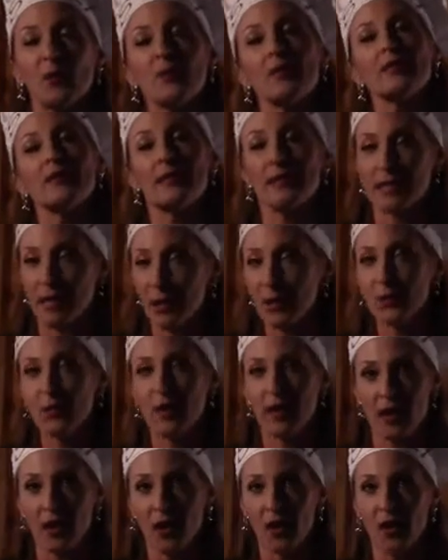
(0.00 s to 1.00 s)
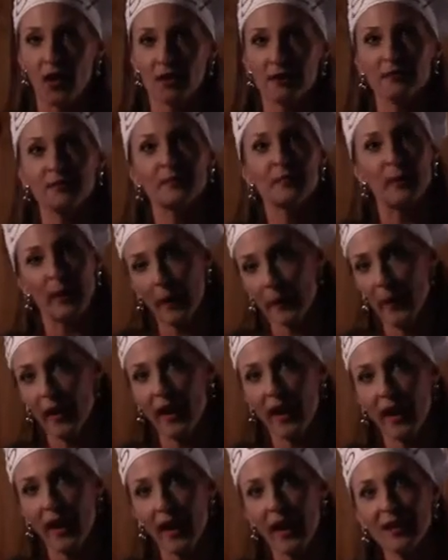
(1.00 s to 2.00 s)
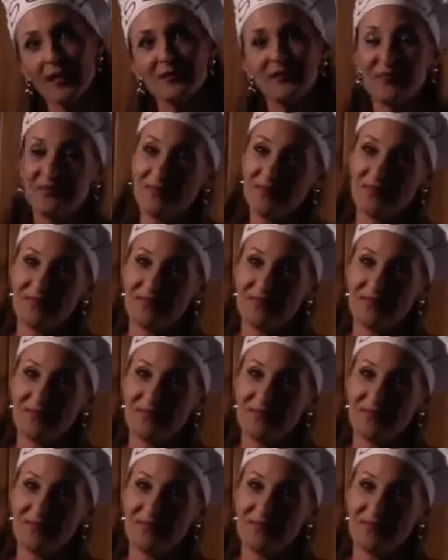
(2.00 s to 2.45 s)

and we'll see you there. Bye-bye.